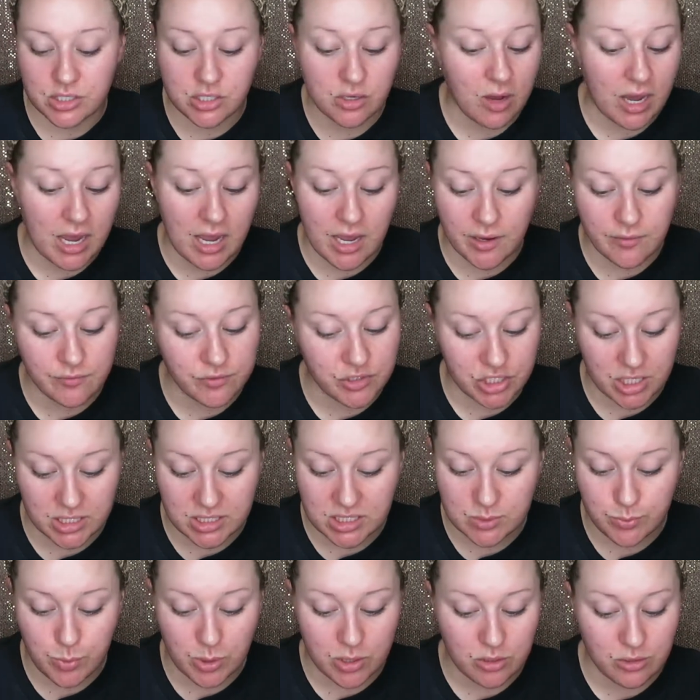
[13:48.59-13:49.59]
so I've
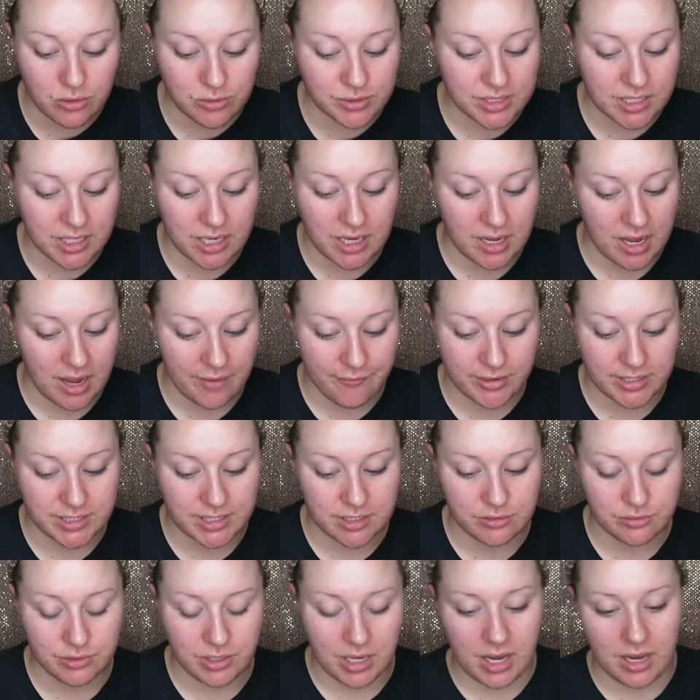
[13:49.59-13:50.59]
just been using it every
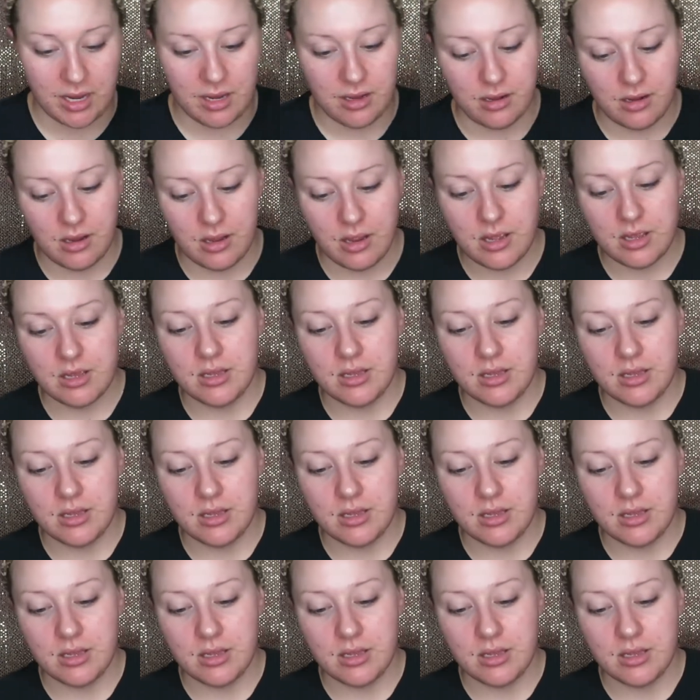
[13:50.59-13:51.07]
single night.